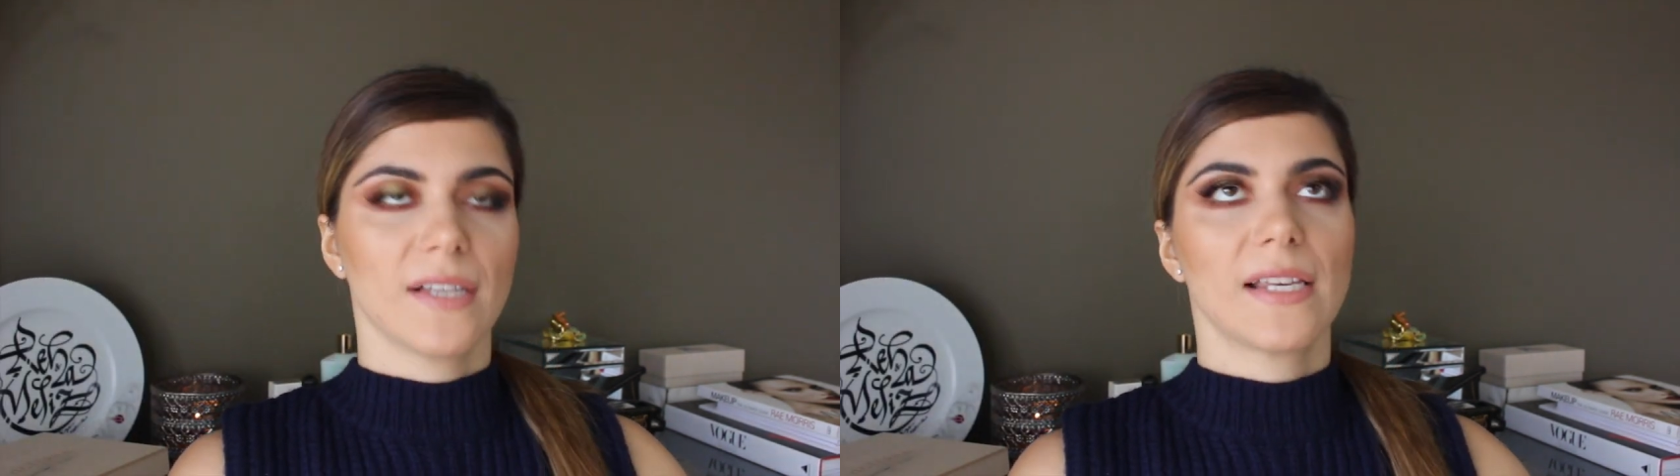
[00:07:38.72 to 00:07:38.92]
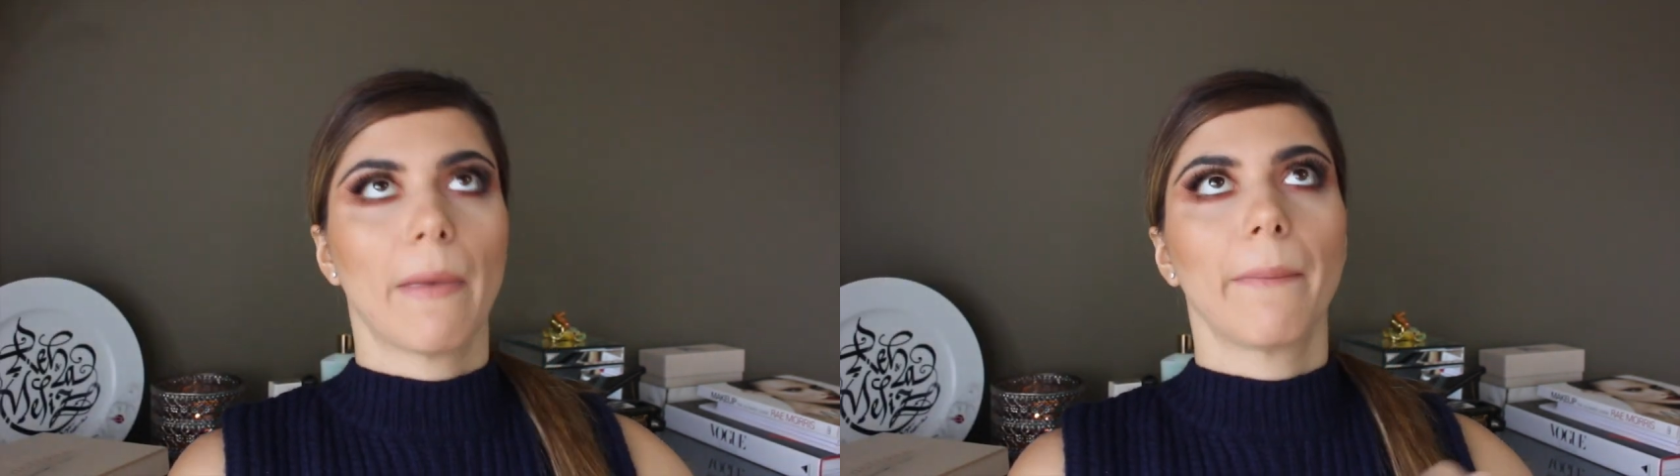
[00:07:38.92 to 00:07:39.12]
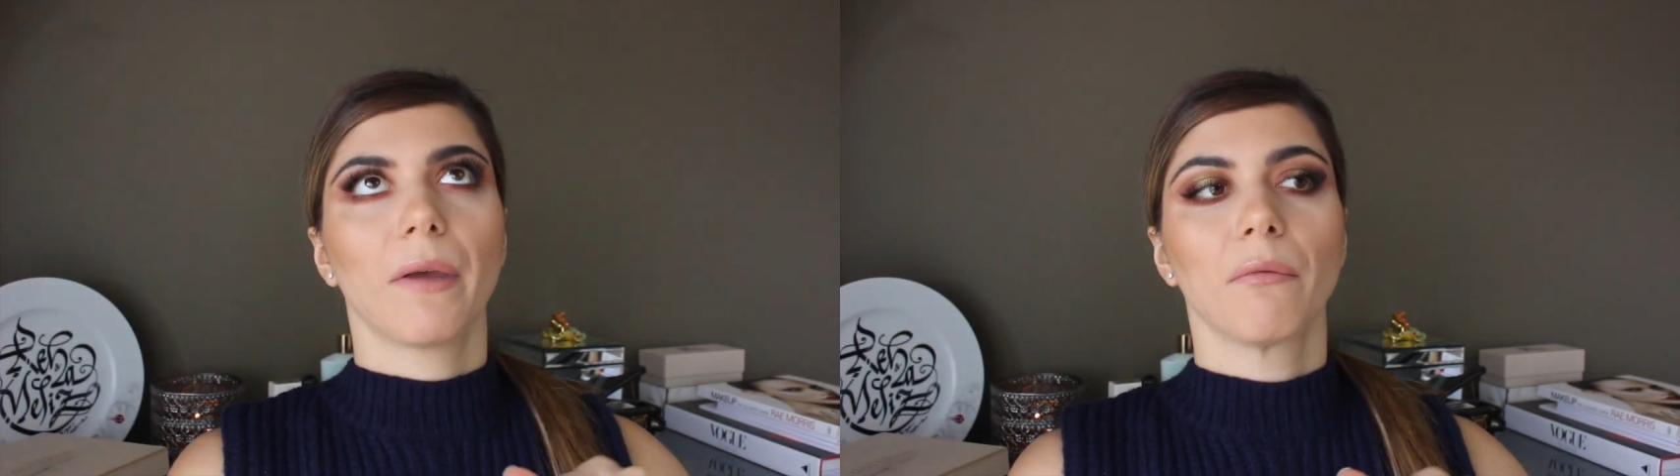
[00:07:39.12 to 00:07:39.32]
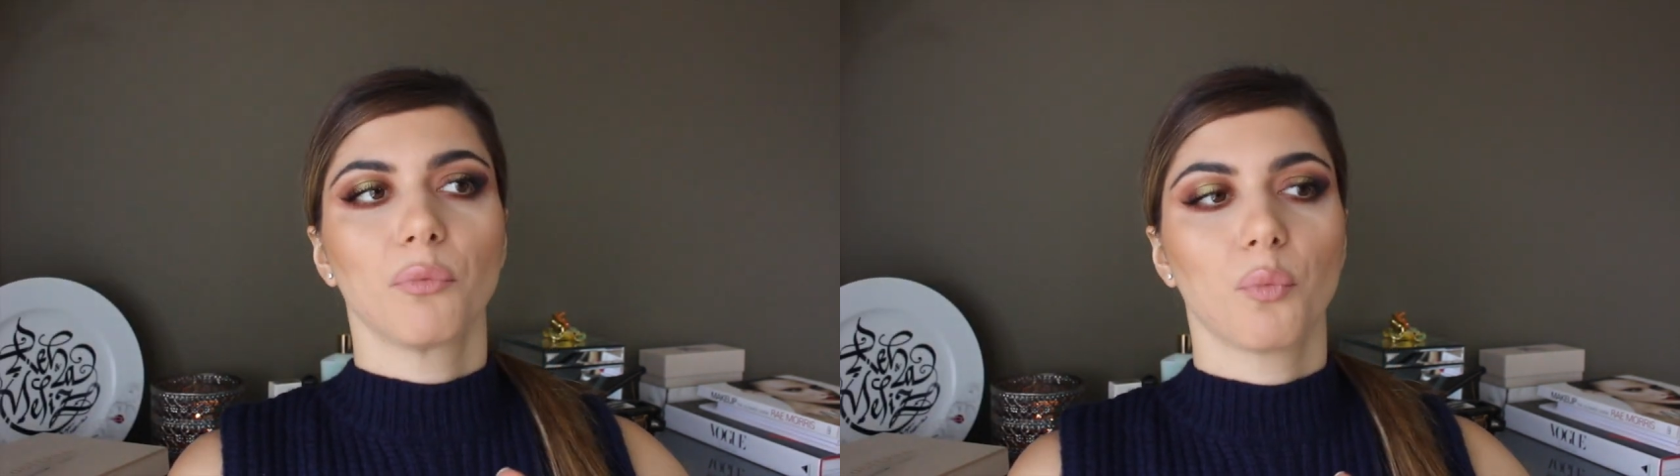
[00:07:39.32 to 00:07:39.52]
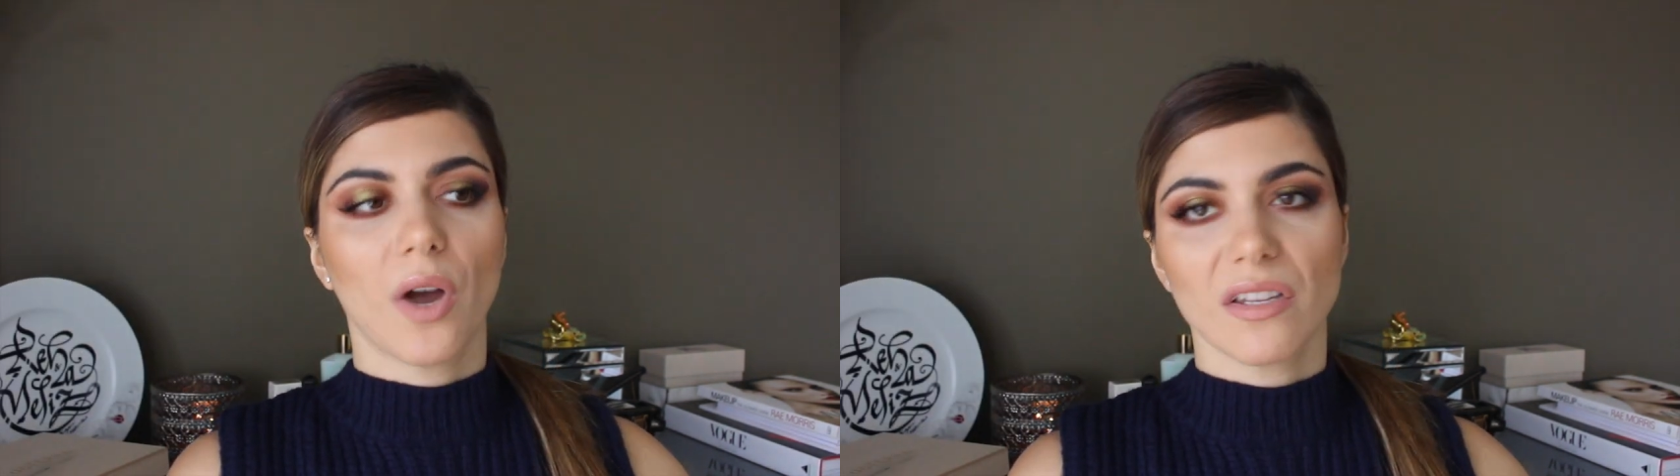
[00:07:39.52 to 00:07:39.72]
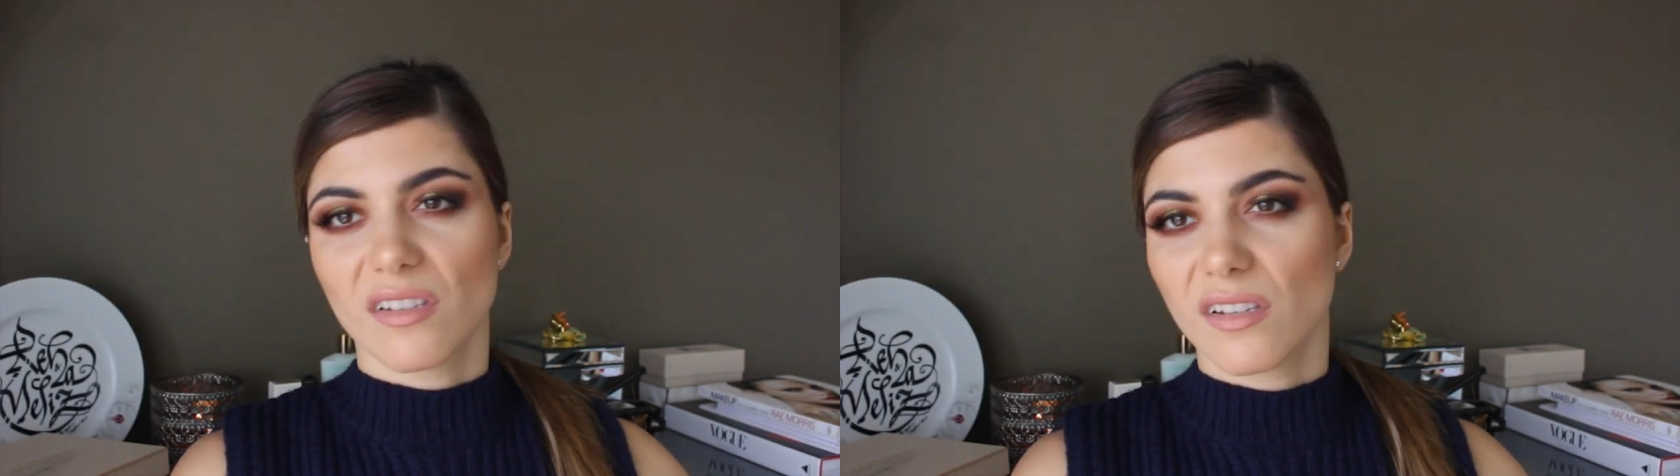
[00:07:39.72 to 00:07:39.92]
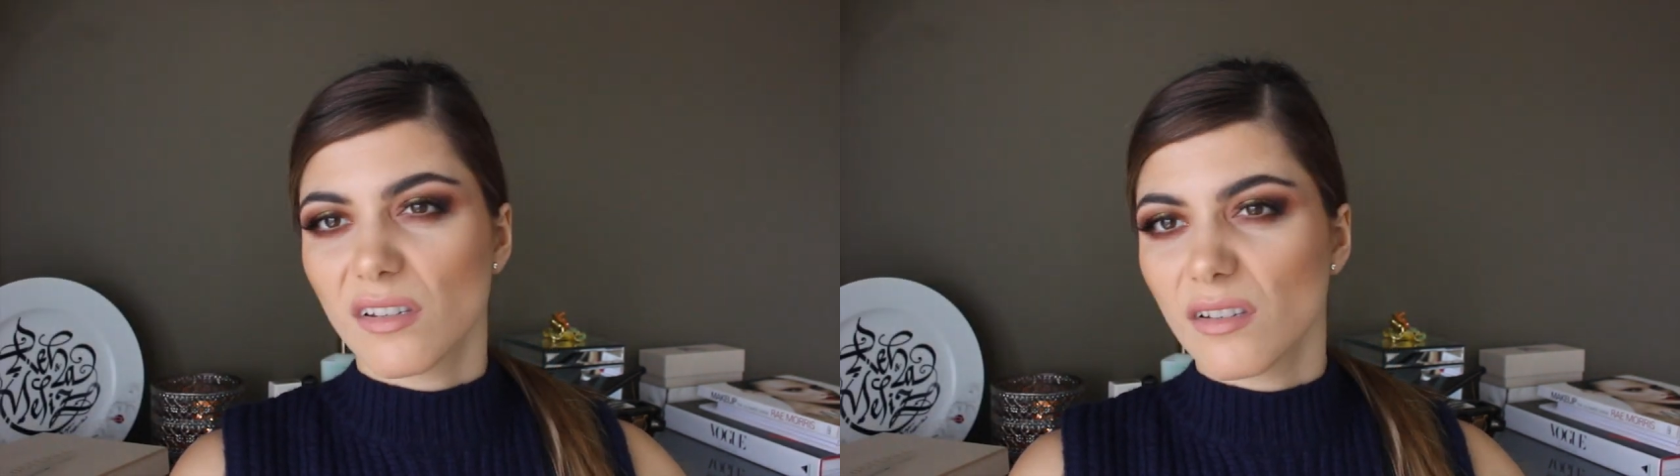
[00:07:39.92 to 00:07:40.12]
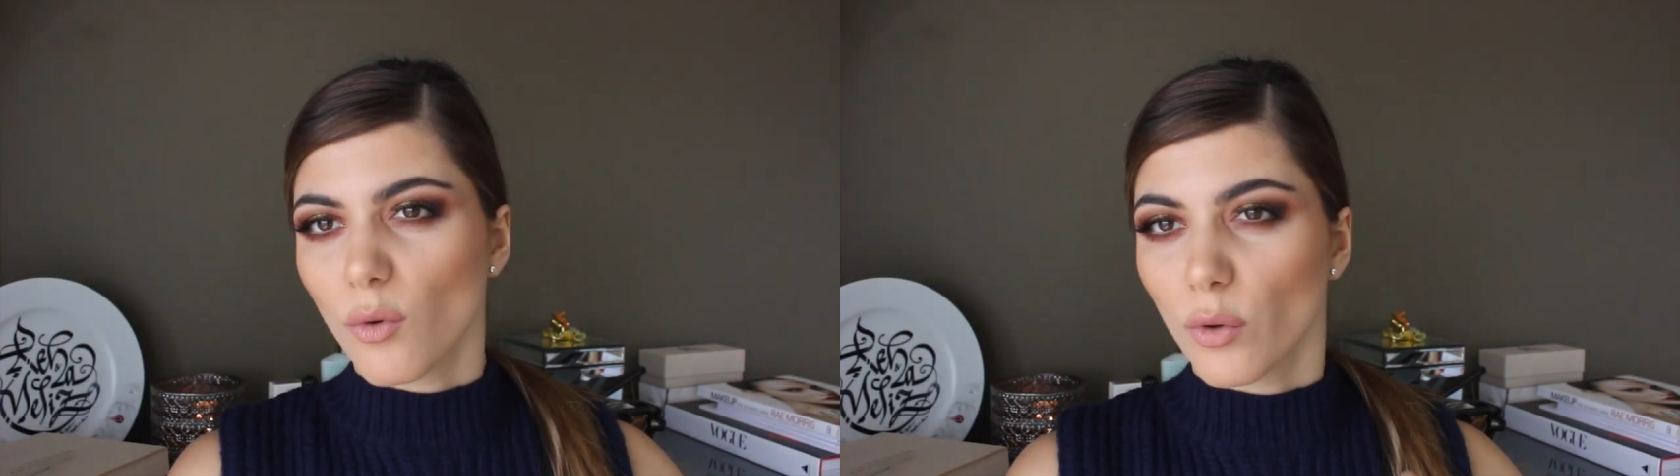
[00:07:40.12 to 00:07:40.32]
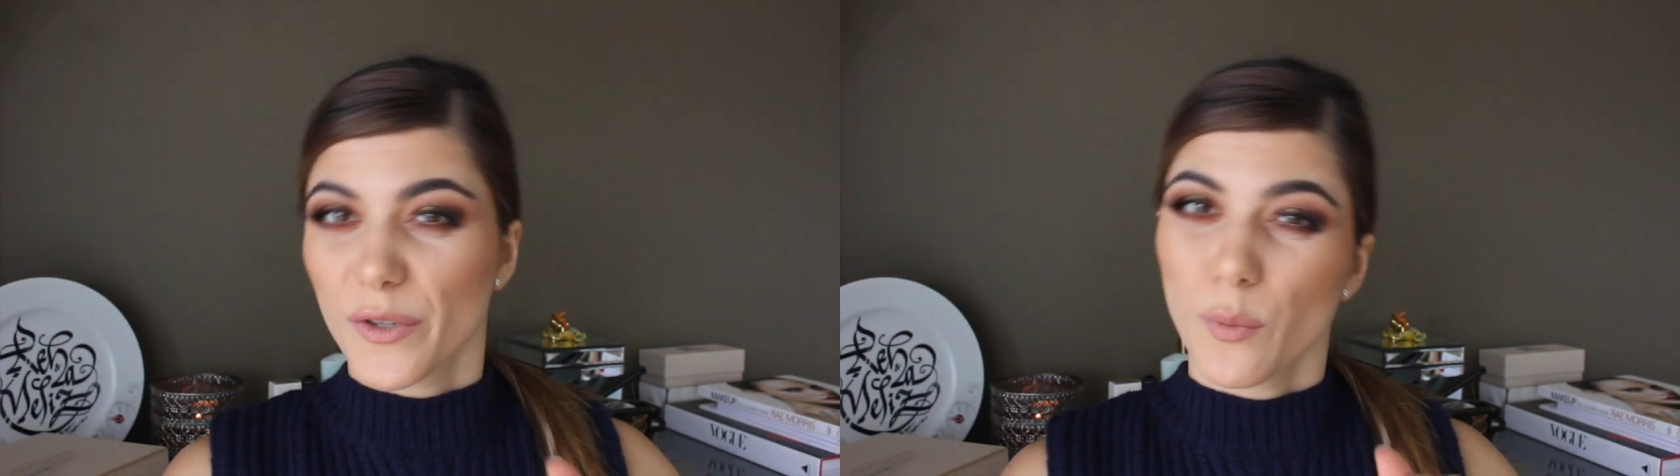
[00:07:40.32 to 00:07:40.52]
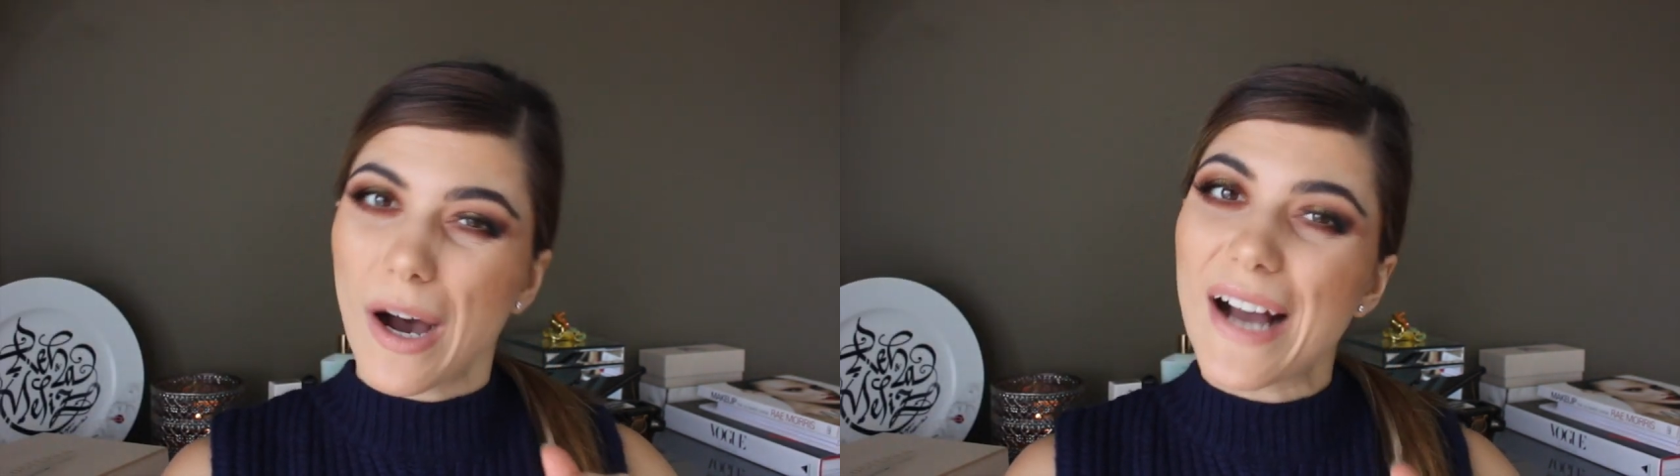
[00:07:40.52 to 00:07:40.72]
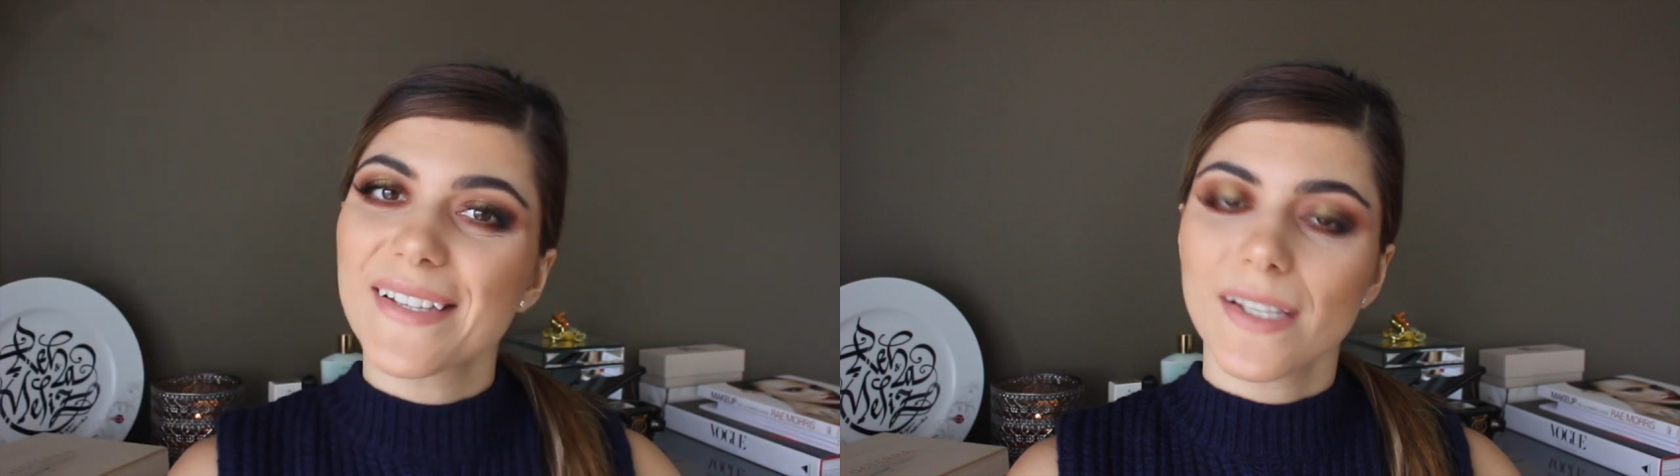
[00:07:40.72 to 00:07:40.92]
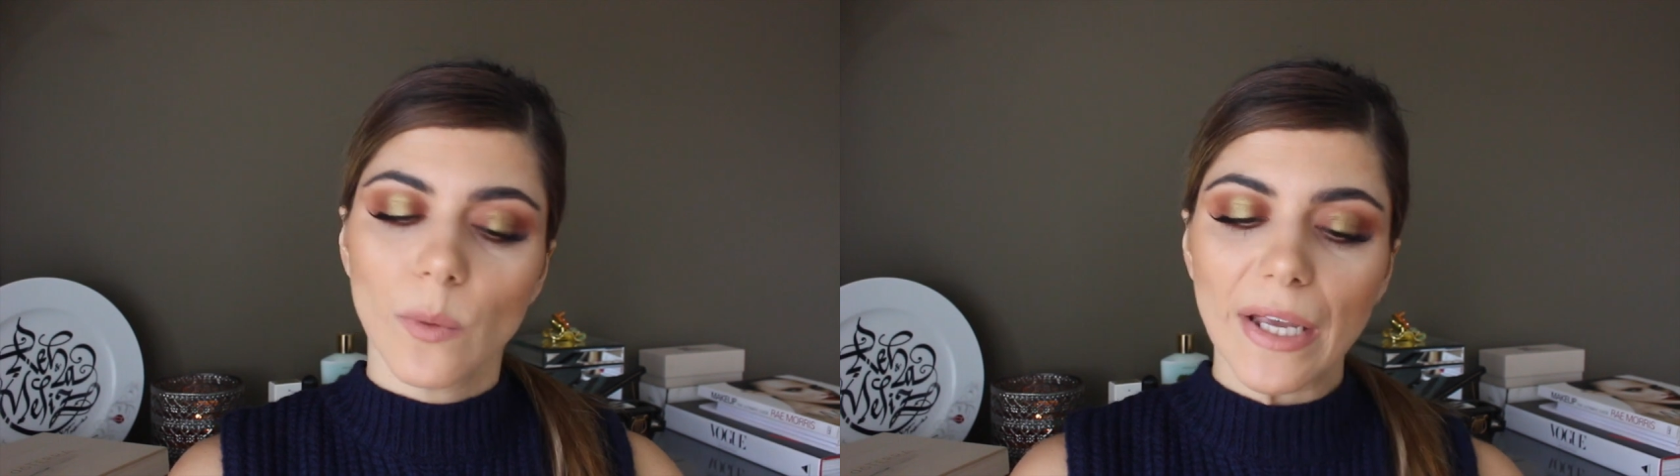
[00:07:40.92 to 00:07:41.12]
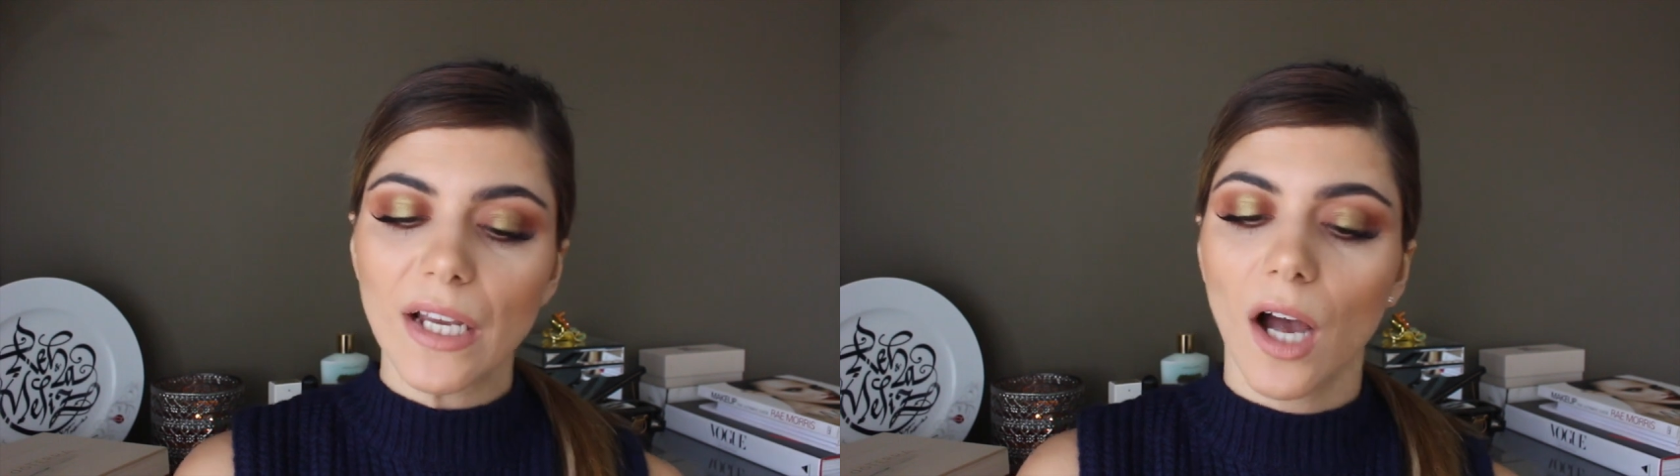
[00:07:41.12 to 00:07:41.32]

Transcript: I'd say maybe once or twice a week,